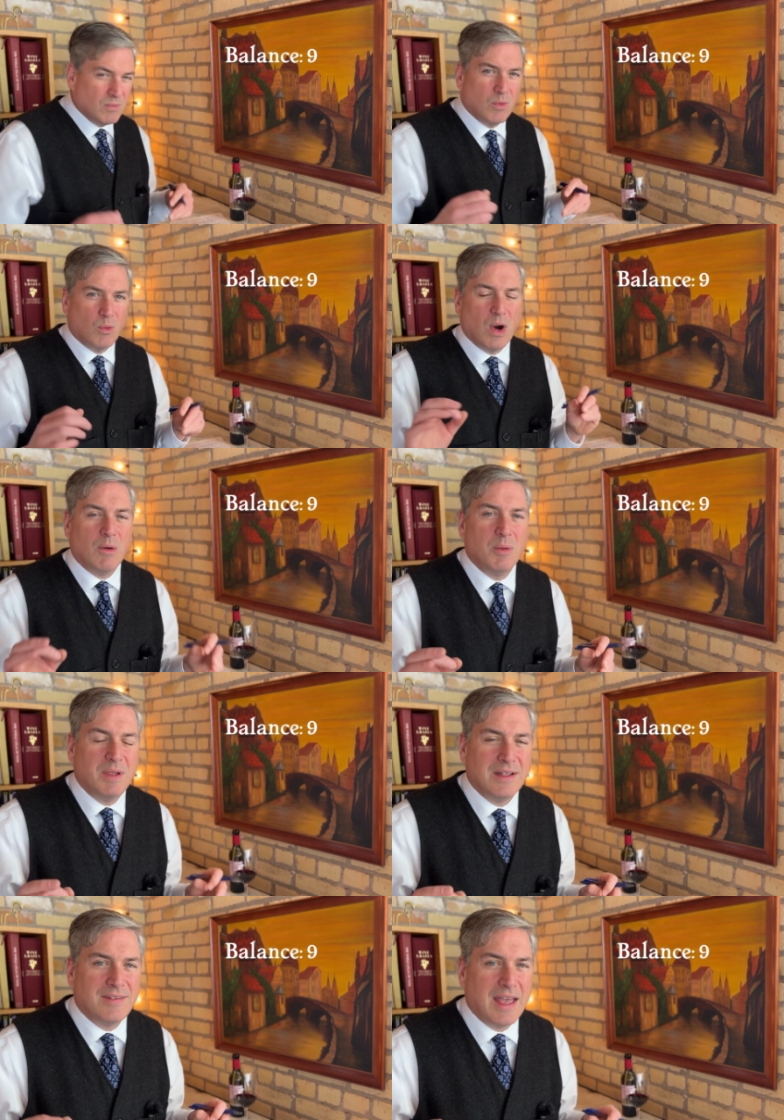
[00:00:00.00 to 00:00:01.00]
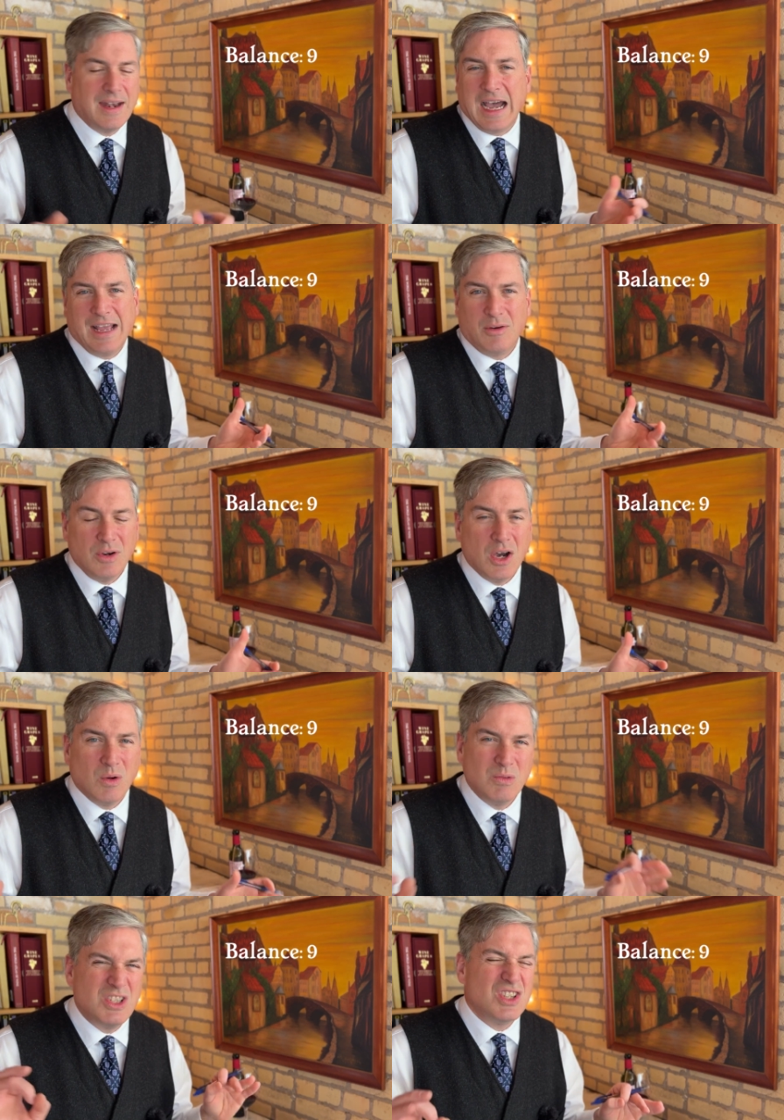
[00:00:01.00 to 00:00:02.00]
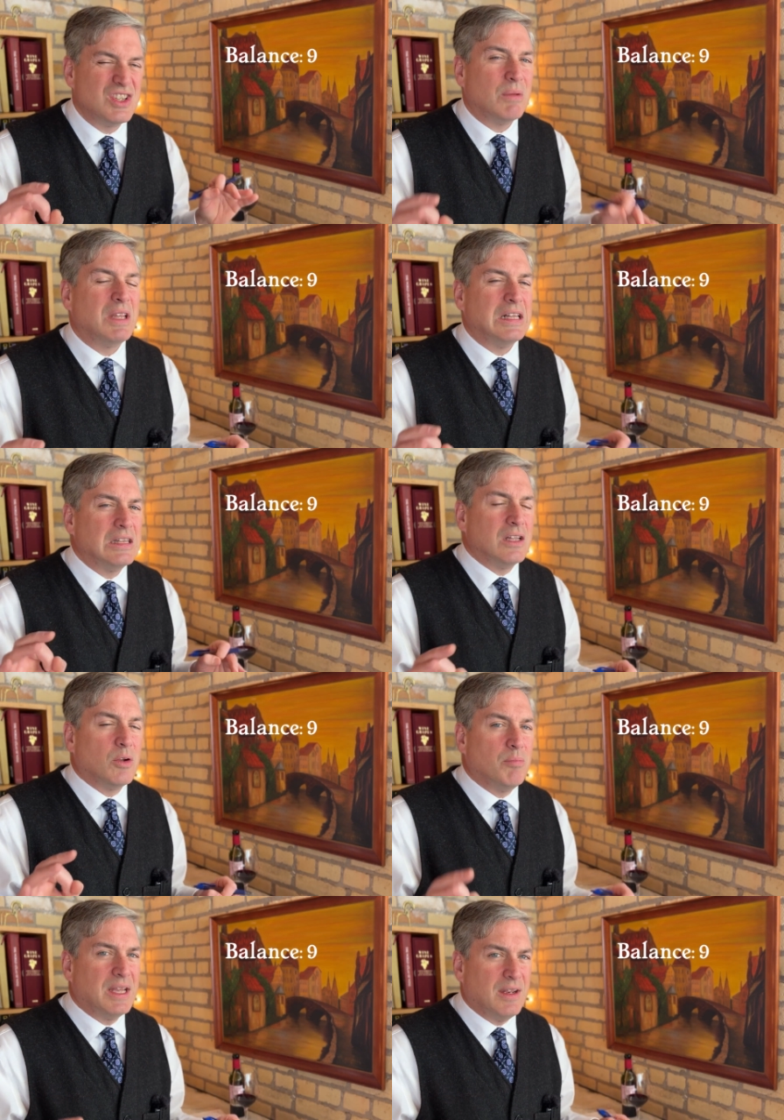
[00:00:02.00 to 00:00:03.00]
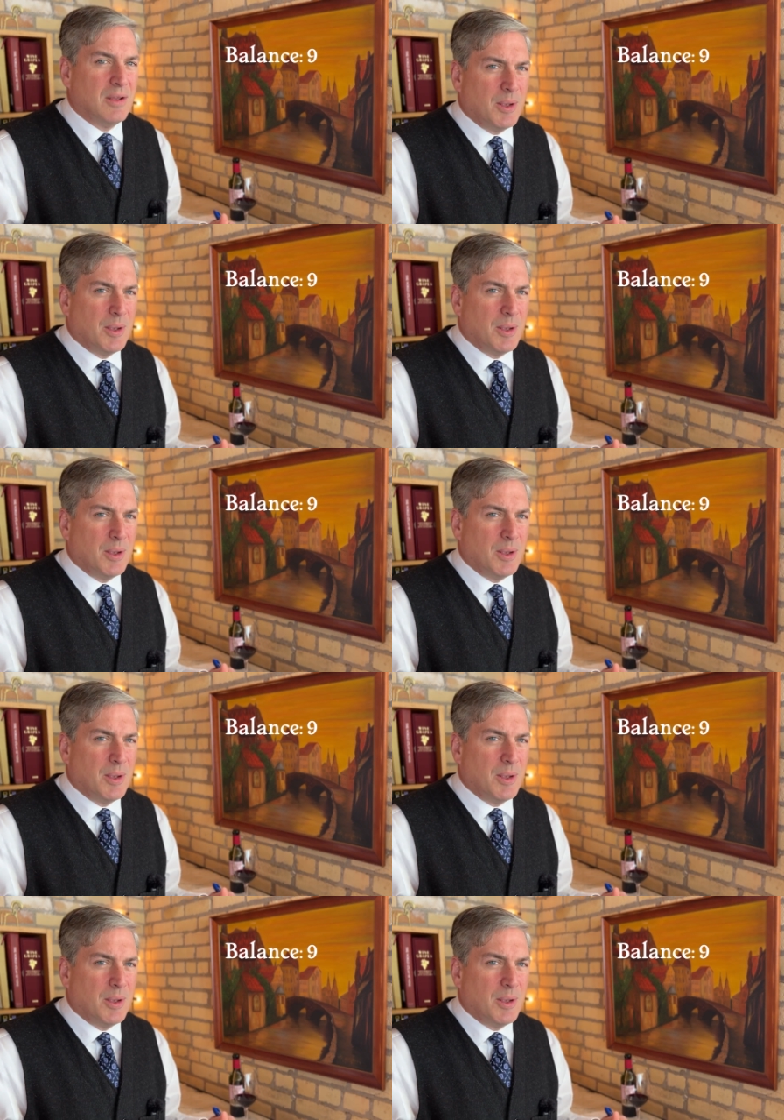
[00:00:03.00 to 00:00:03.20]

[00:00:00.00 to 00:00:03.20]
What would be a 10? I don't know. It's just something a little bit